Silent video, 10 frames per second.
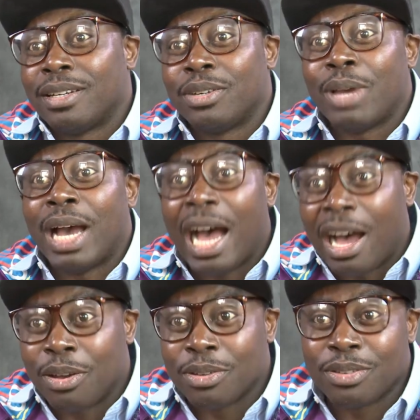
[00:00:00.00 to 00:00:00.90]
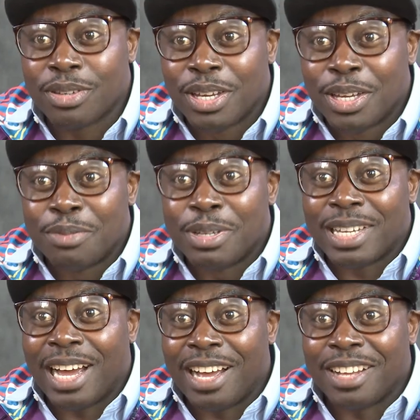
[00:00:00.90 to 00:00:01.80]
your house
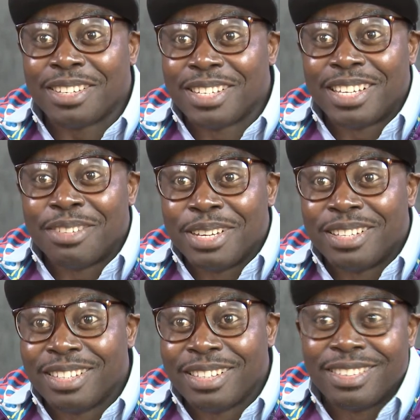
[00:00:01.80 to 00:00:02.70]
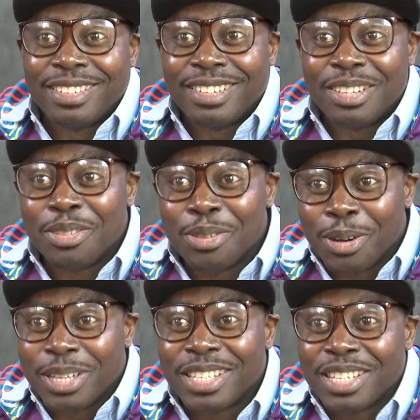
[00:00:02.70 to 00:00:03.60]
without even
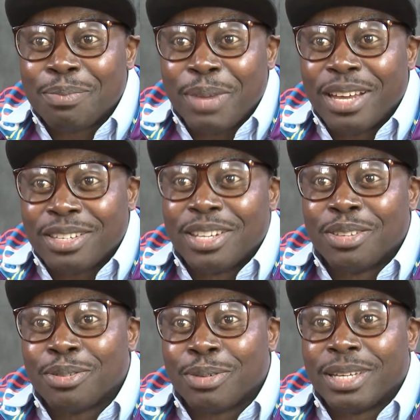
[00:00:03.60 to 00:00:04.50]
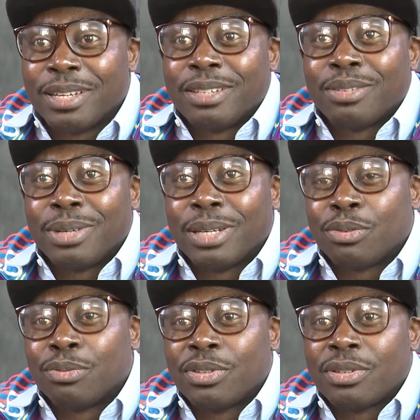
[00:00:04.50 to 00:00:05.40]
knowing this person to
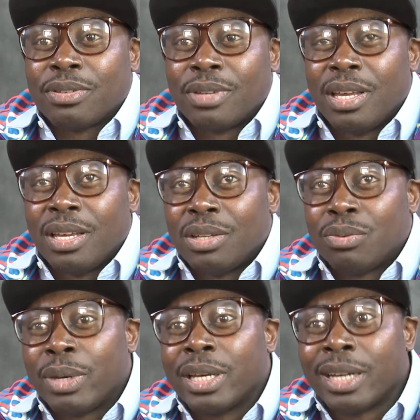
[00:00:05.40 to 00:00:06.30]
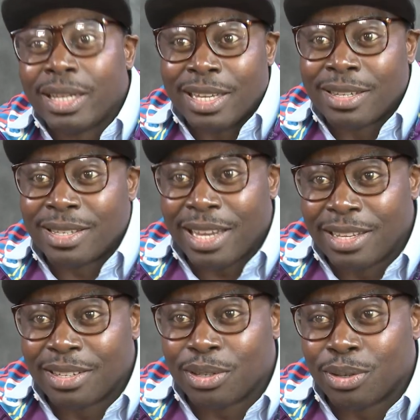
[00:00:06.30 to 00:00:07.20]
a great
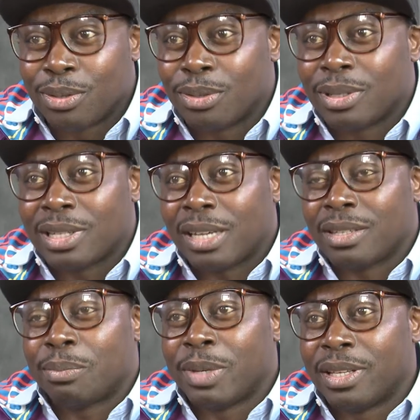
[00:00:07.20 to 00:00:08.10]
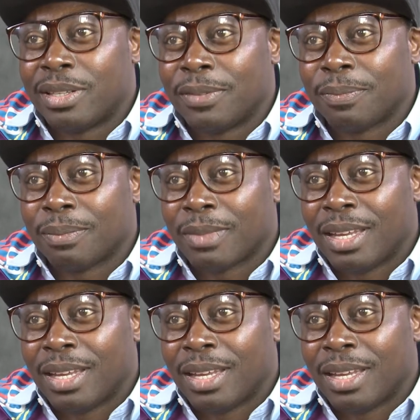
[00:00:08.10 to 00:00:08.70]
extent. So it has been,